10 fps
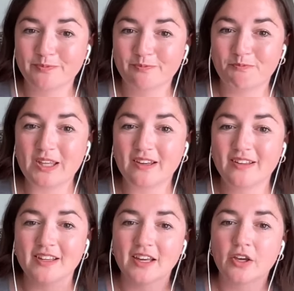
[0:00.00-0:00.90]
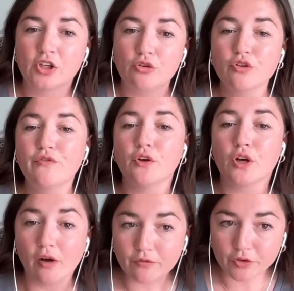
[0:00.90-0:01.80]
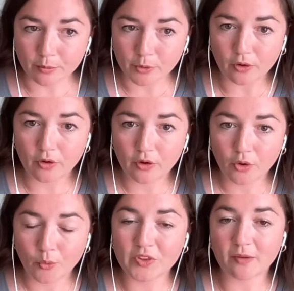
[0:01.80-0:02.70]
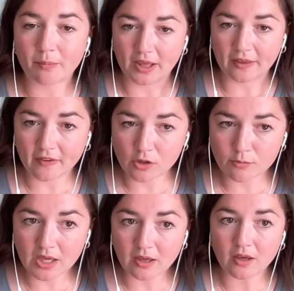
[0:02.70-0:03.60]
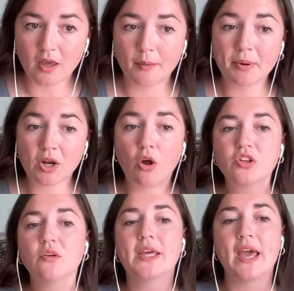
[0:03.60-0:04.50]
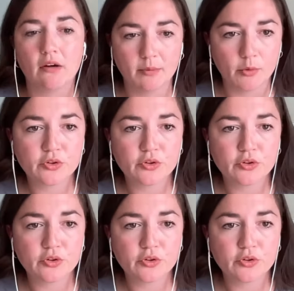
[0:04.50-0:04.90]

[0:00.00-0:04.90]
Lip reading: because you should feel comfortable with the plan that you make, but also accountable.